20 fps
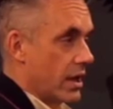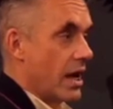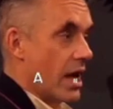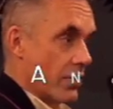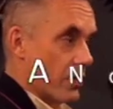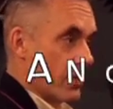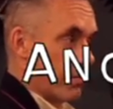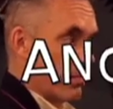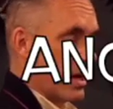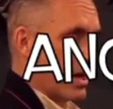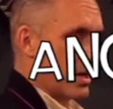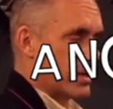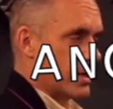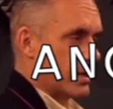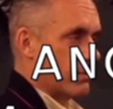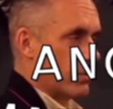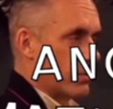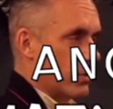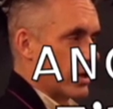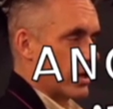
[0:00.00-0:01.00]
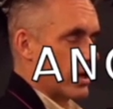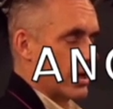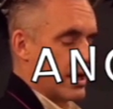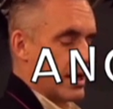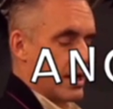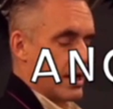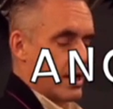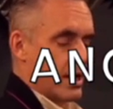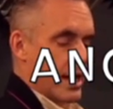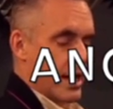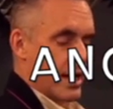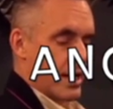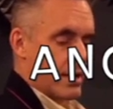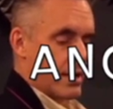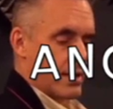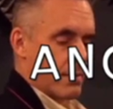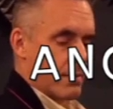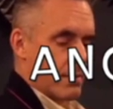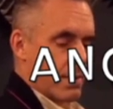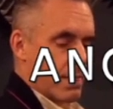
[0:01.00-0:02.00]
another amazing book.
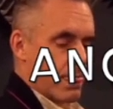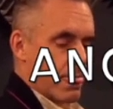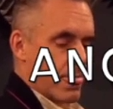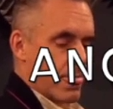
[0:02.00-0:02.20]
And